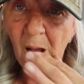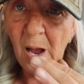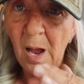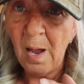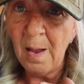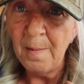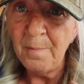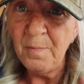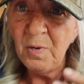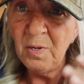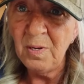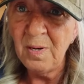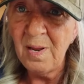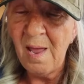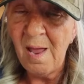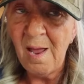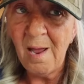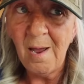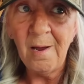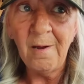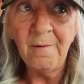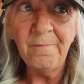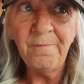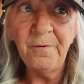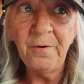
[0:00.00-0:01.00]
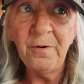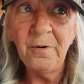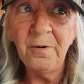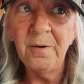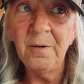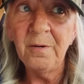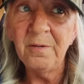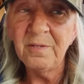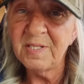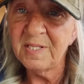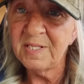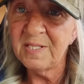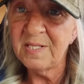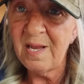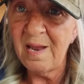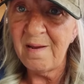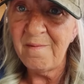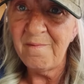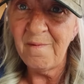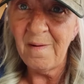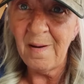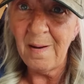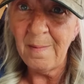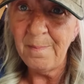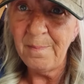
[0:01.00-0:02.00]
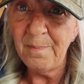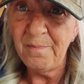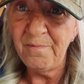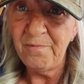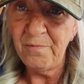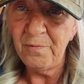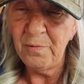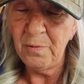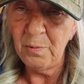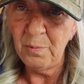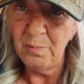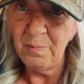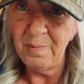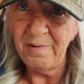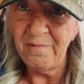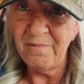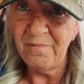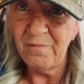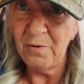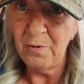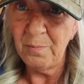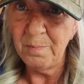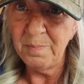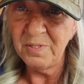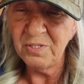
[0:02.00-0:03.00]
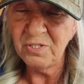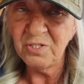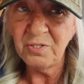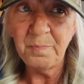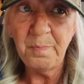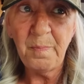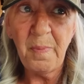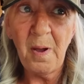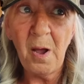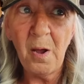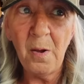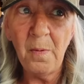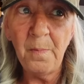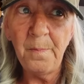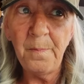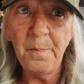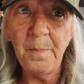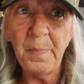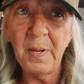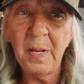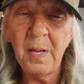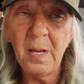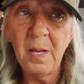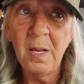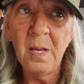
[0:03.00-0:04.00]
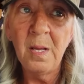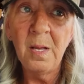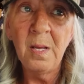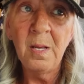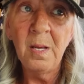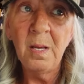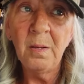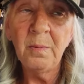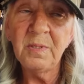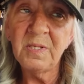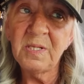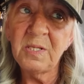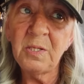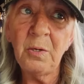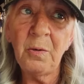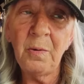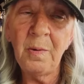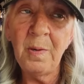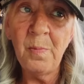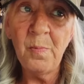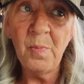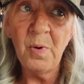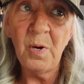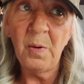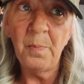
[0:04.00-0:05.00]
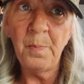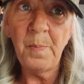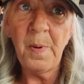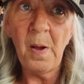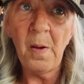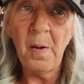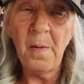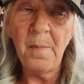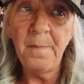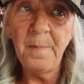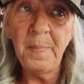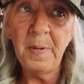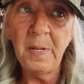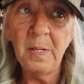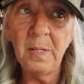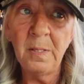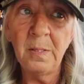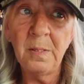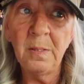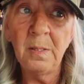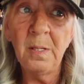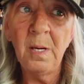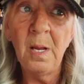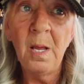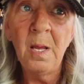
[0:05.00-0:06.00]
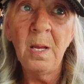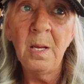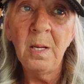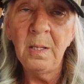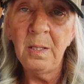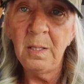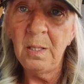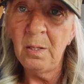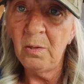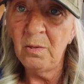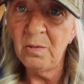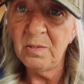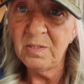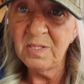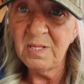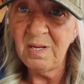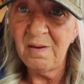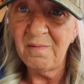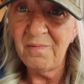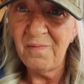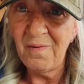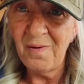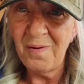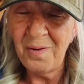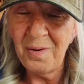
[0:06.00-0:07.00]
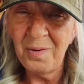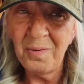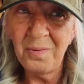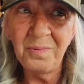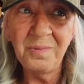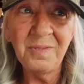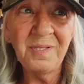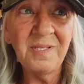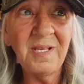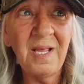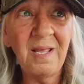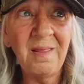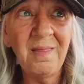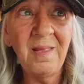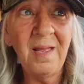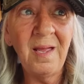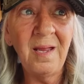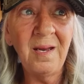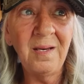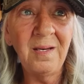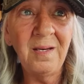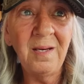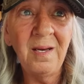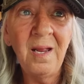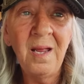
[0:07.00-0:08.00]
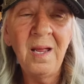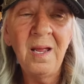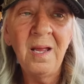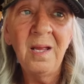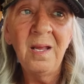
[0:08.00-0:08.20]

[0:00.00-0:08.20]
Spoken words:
I'm going to have her save up for a refurbished pump, steering wheel pump, and get herself a hose. And then